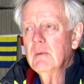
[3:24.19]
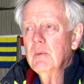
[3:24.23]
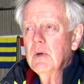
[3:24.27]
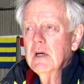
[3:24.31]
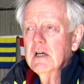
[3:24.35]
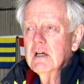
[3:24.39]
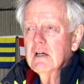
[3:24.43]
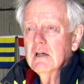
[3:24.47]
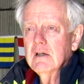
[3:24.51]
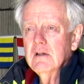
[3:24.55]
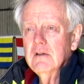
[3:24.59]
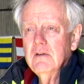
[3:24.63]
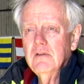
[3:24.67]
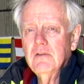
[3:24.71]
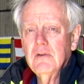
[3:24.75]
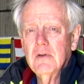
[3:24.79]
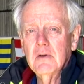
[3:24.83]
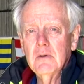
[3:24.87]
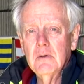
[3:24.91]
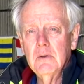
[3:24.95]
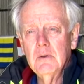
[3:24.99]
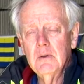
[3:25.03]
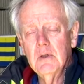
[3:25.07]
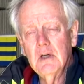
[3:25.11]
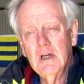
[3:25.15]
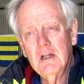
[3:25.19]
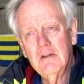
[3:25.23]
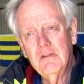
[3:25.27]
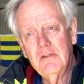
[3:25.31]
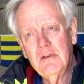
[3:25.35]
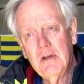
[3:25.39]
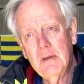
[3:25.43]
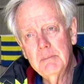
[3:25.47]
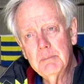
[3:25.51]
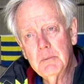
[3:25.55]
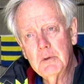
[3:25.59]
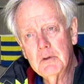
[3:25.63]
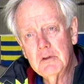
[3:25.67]
we're going to
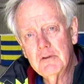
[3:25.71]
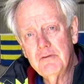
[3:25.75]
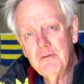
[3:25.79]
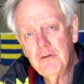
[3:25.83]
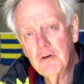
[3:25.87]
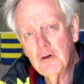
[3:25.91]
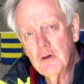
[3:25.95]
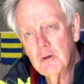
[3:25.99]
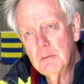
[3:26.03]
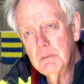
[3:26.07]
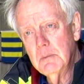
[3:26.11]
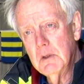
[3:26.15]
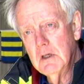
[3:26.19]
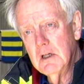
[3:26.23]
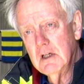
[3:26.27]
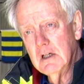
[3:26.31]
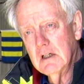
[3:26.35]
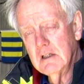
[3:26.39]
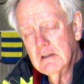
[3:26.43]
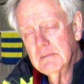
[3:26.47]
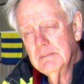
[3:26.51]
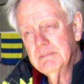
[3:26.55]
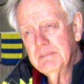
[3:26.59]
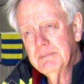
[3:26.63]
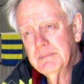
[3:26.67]
assemble the formwork